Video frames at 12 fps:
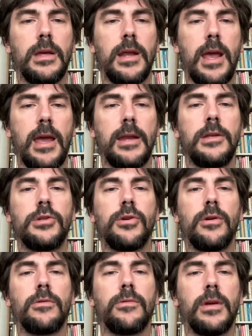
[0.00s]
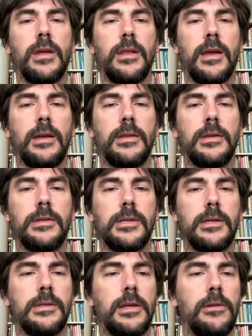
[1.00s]
in any genre in
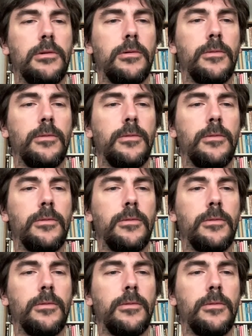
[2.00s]
1962.